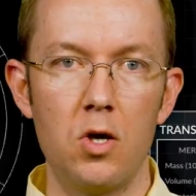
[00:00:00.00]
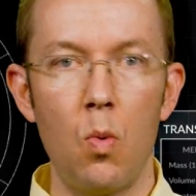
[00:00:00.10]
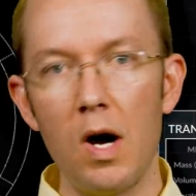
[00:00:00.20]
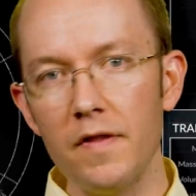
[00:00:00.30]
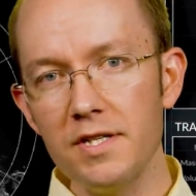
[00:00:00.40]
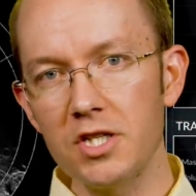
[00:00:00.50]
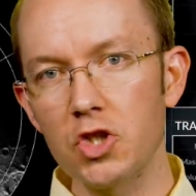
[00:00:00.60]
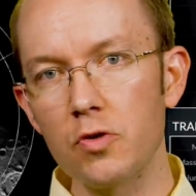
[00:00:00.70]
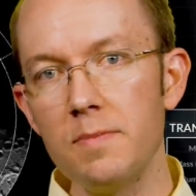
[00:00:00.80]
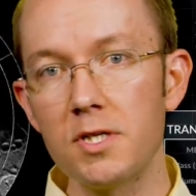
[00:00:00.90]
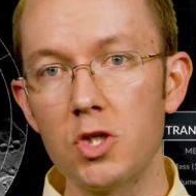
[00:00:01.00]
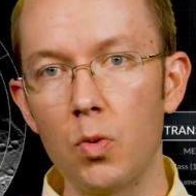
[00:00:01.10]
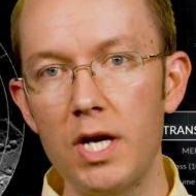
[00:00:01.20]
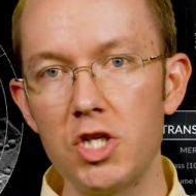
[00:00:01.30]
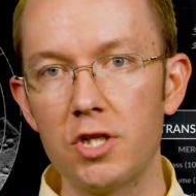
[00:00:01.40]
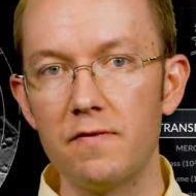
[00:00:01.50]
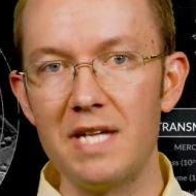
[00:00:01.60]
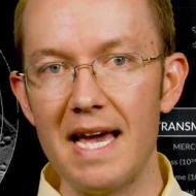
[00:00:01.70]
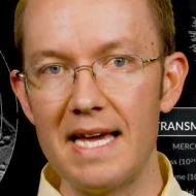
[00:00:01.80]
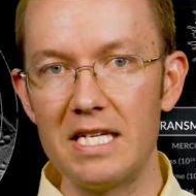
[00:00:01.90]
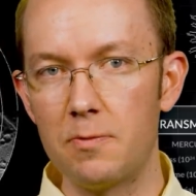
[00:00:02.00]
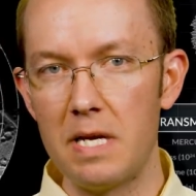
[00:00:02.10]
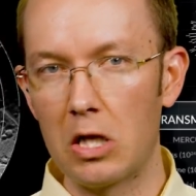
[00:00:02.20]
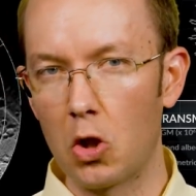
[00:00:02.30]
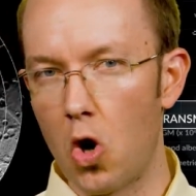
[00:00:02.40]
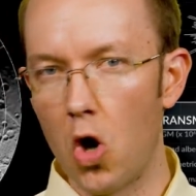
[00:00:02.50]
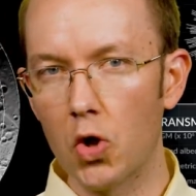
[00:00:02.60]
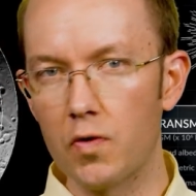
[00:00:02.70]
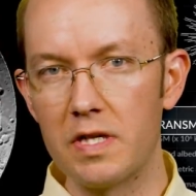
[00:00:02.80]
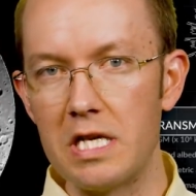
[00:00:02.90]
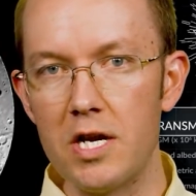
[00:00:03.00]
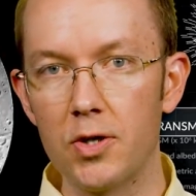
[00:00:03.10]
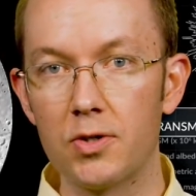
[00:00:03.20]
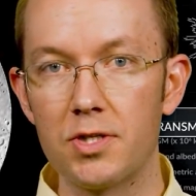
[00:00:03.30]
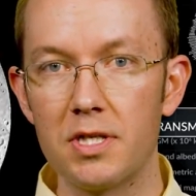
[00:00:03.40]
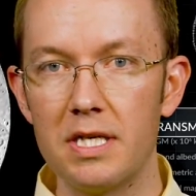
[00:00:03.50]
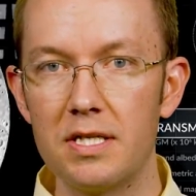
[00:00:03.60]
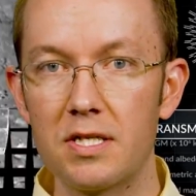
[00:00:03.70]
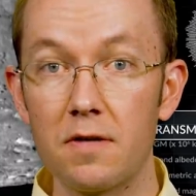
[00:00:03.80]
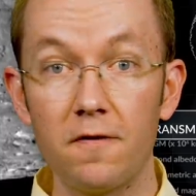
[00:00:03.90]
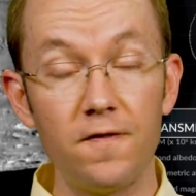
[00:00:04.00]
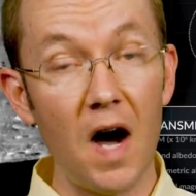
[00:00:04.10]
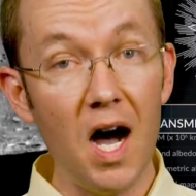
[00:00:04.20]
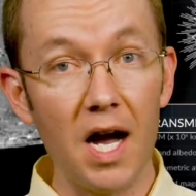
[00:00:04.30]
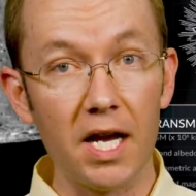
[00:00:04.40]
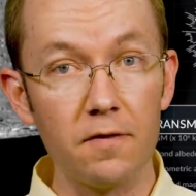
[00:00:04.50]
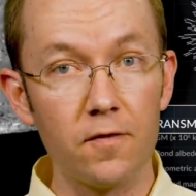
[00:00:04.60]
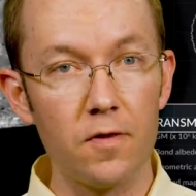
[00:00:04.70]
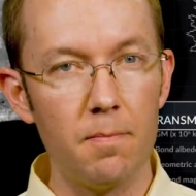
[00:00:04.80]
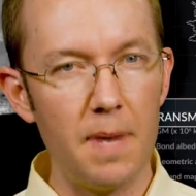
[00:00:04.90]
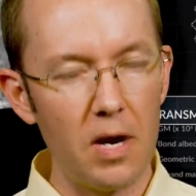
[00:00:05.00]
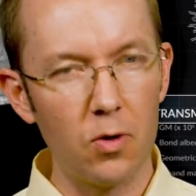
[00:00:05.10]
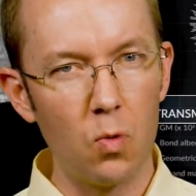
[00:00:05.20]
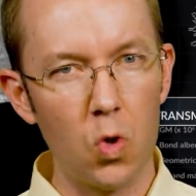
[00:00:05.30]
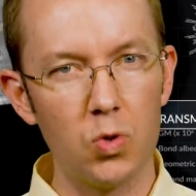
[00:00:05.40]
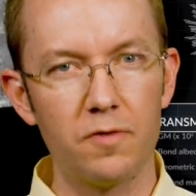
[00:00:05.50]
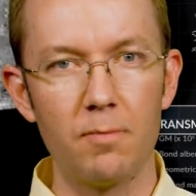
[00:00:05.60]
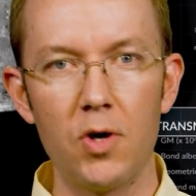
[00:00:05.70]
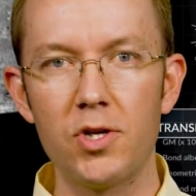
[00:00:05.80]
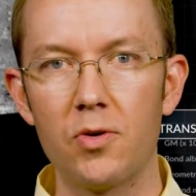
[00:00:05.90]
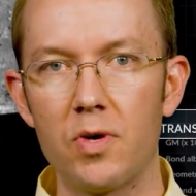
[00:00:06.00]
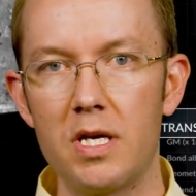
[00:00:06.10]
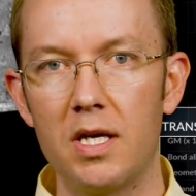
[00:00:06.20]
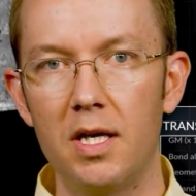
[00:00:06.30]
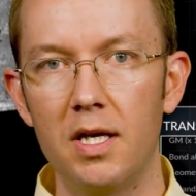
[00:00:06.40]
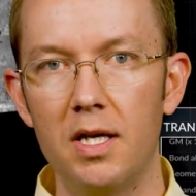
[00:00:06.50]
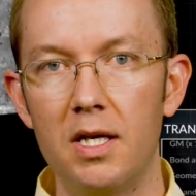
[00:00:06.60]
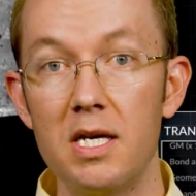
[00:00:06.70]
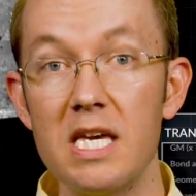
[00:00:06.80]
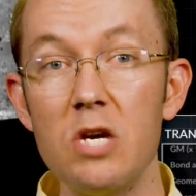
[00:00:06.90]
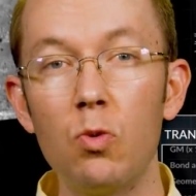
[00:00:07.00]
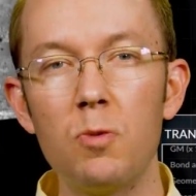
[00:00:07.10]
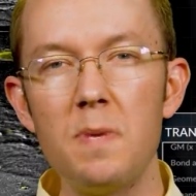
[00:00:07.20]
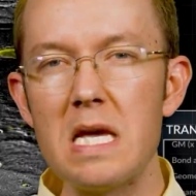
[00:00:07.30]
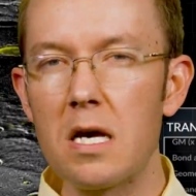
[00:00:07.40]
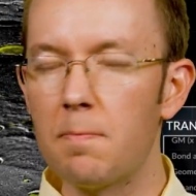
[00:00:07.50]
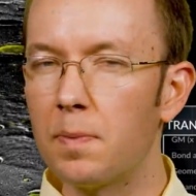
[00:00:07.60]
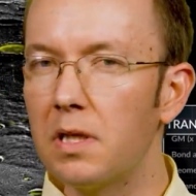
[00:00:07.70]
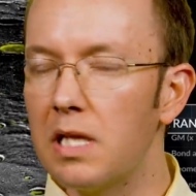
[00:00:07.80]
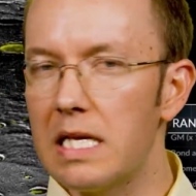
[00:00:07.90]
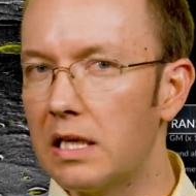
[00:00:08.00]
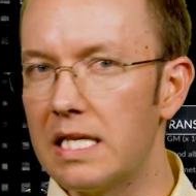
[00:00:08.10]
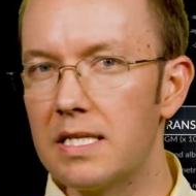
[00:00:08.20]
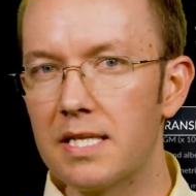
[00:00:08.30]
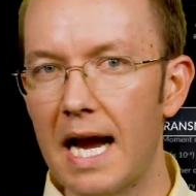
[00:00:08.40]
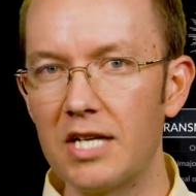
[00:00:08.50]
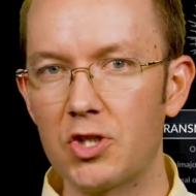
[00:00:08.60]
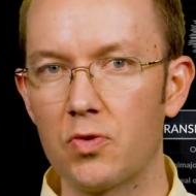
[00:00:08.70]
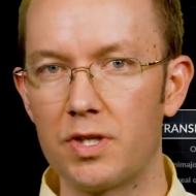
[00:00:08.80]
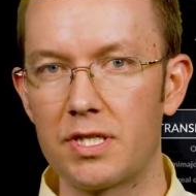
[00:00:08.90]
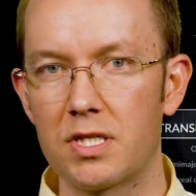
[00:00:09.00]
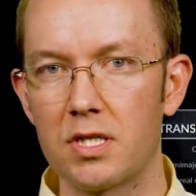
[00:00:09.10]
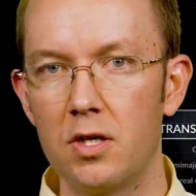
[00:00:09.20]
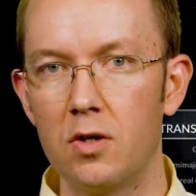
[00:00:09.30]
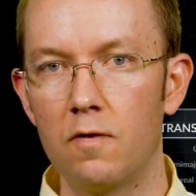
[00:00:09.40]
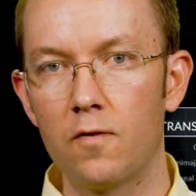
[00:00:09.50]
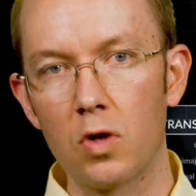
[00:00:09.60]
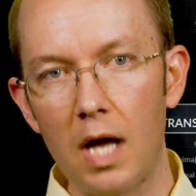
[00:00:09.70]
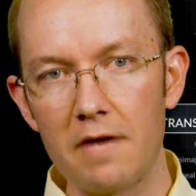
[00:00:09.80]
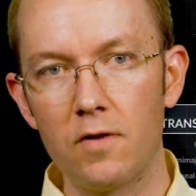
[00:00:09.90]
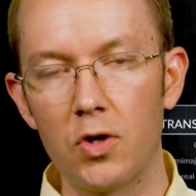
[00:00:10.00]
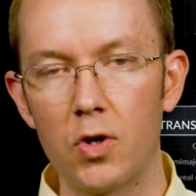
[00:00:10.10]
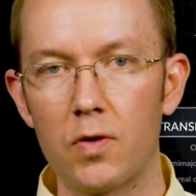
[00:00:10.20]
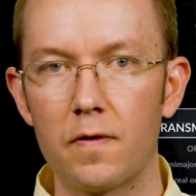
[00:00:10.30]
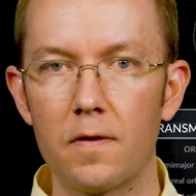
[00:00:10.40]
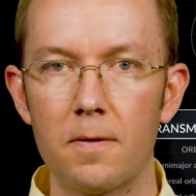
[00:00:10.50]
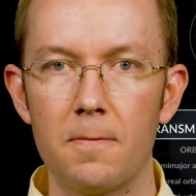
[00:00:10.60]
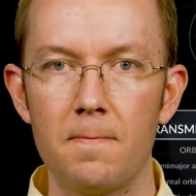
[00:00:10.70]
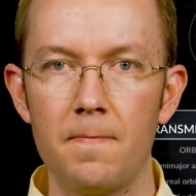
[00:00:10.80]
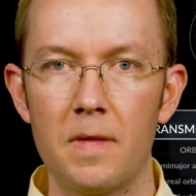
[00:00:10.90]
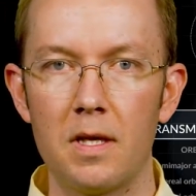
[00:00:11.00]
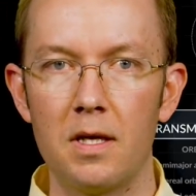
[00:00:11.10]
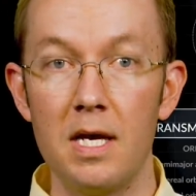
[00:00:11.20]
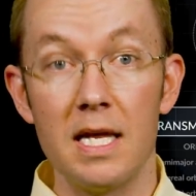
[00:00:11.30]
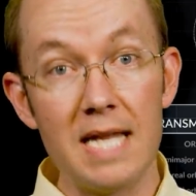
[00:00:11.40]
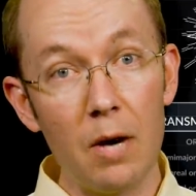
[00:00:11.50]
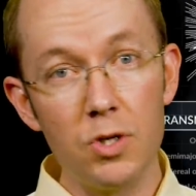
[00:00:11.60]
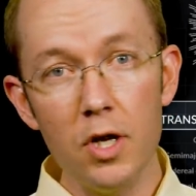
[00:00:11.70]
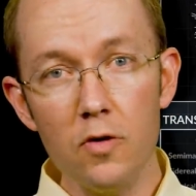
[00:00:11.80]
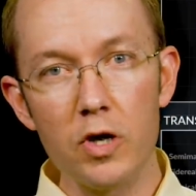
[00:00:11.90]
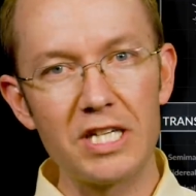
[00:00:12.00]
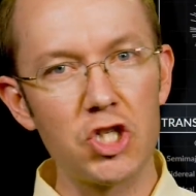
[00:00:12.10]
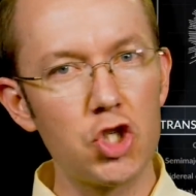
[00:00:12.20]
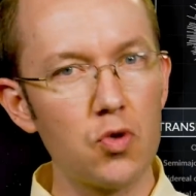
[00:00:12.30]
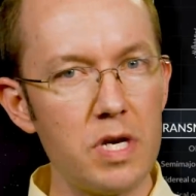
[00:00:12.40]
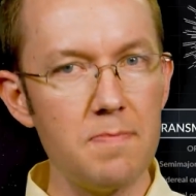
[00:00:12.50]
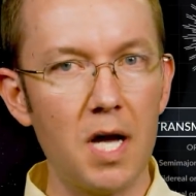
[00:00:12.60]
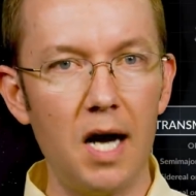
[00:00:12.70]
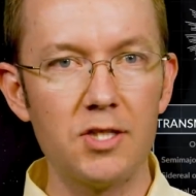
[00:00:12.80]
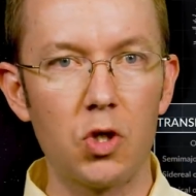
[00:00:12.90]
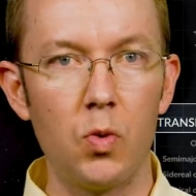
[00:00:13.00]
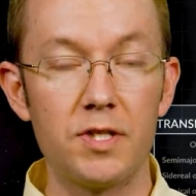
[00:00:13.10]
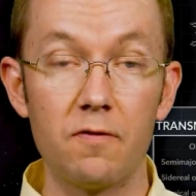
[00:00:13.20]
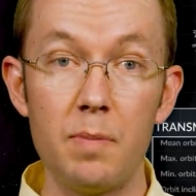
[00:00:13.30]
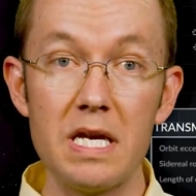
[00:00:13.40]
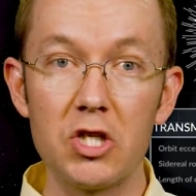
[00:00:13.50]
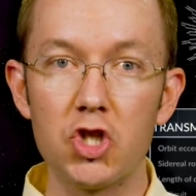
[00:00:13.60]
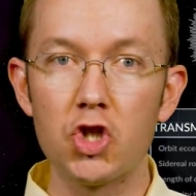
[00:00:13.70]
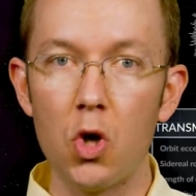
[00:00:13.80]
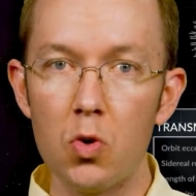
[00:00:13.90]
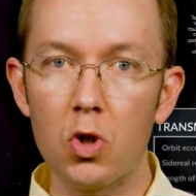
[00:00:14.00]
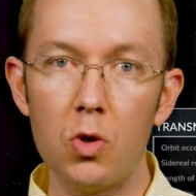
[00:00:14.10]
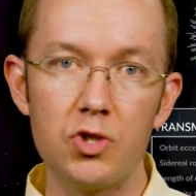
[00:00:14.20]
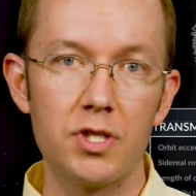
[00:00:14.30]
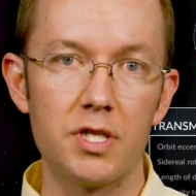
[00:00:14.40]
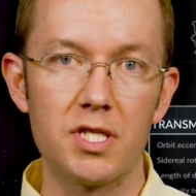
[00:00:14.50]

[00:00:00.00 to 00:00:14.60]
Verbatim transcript: While this extreme situation of days being longer than years is fine for the barren world of Mercury, it would be completely disastrous for life on Earth. Now, another extreme consequence of being so close to the